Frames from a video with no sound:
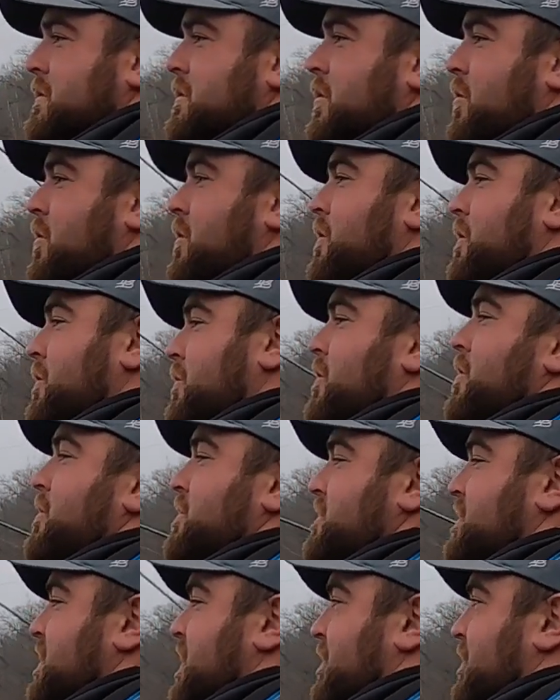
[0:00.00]
Or the
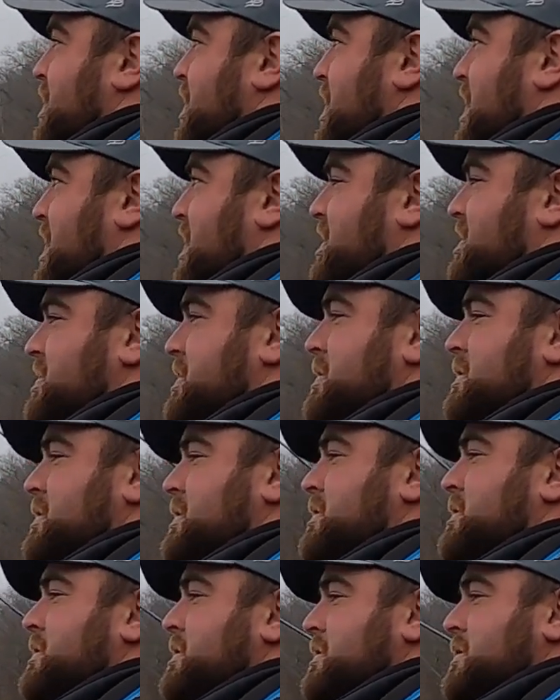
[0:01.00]
roads are covered in ice.
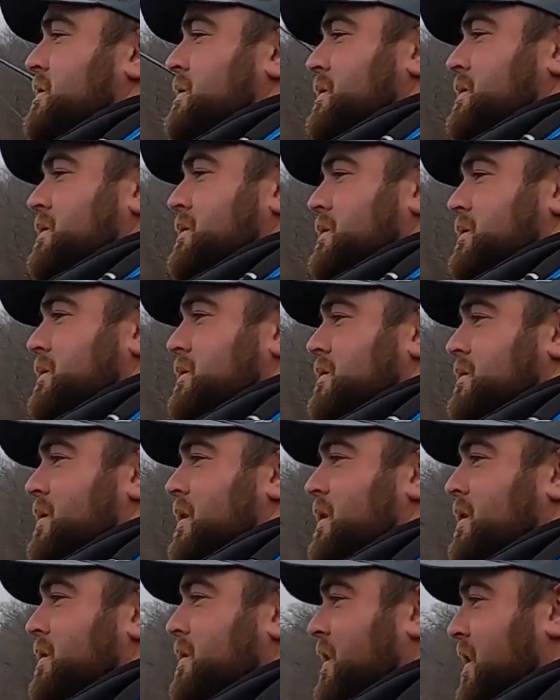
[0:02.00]

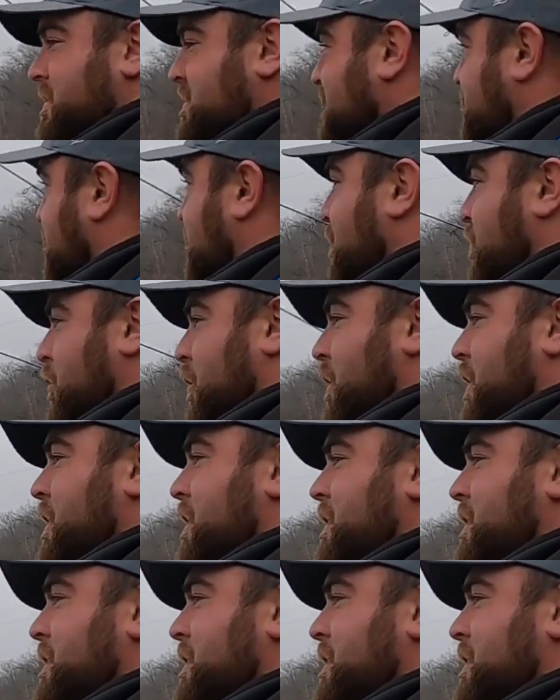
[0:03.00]
Like yesterday morning.